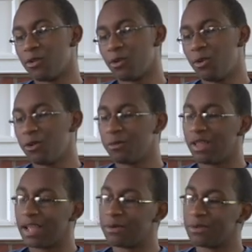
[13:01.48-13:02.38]
older
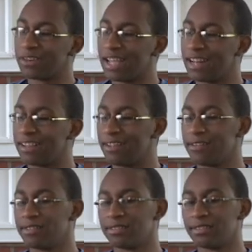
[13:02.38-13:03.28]
black people, they're kind of
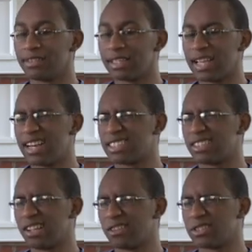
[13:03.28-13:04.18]

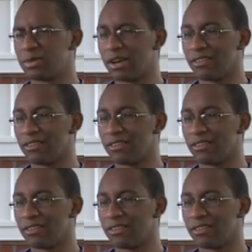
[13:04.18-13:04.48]
sticklers about